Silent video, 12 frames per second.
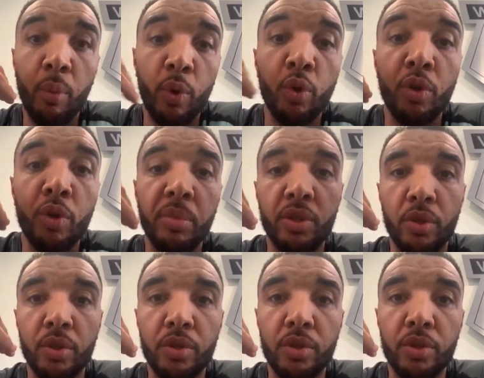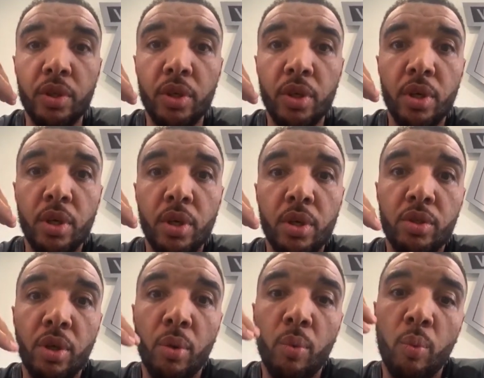that we couldn't be touched.
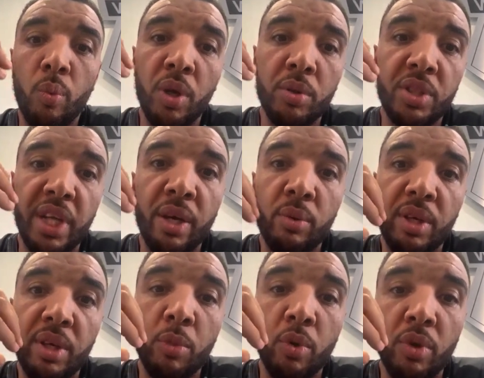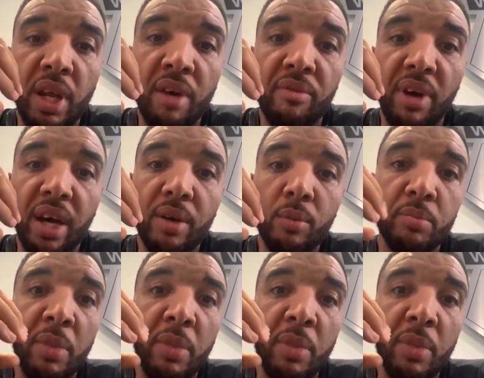So what jail did more than ever